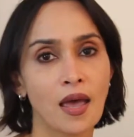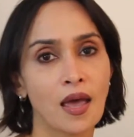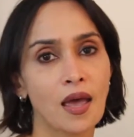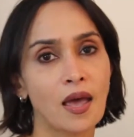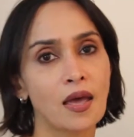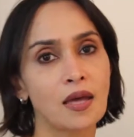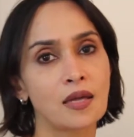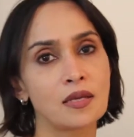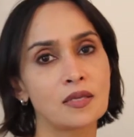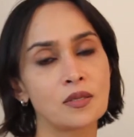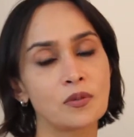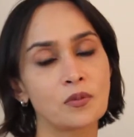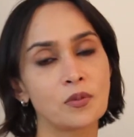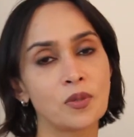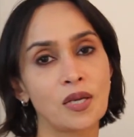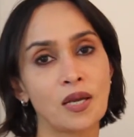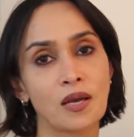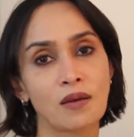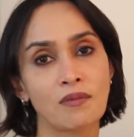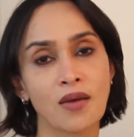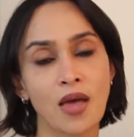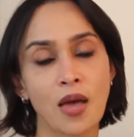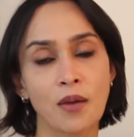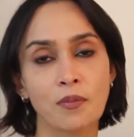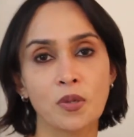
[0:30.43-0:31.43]
and we
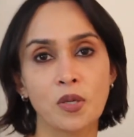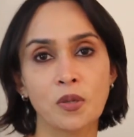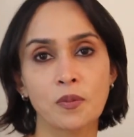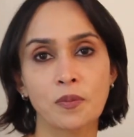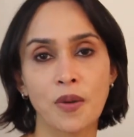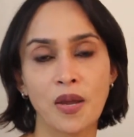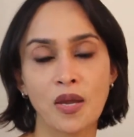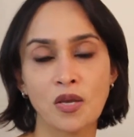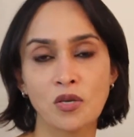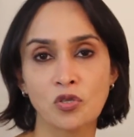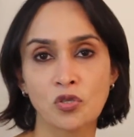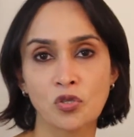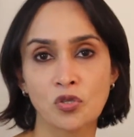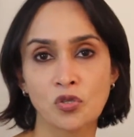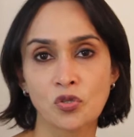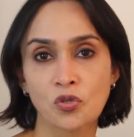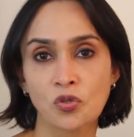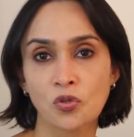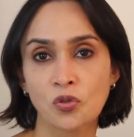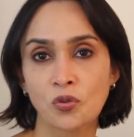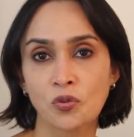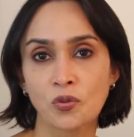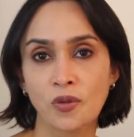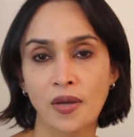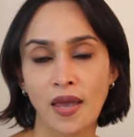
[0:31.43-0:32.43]
have happier patients
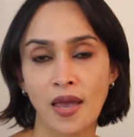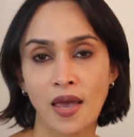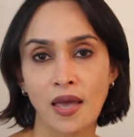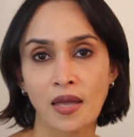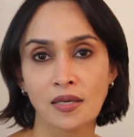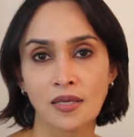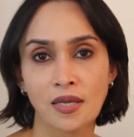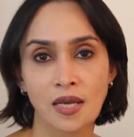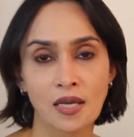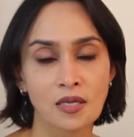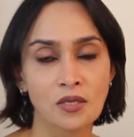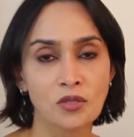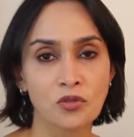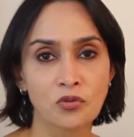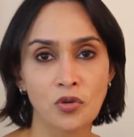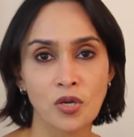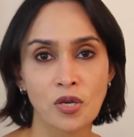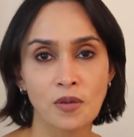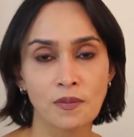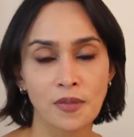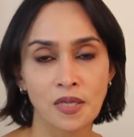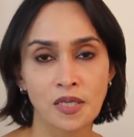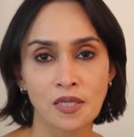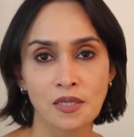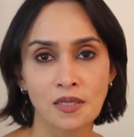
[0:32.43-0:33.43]
who can get a
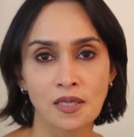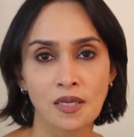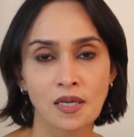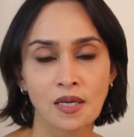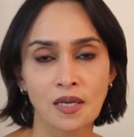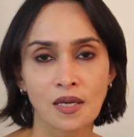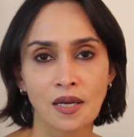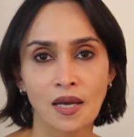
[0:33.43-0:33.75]
treatment